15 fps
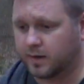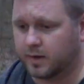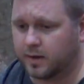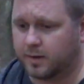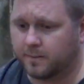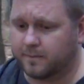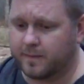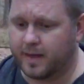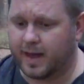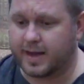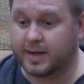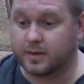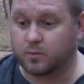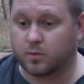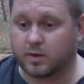I
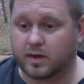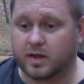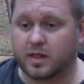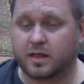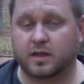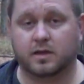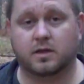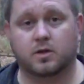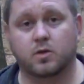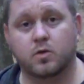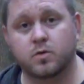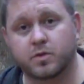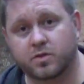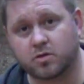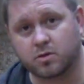didn't want anything to
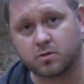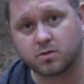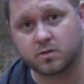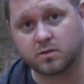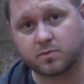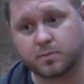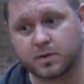do with churches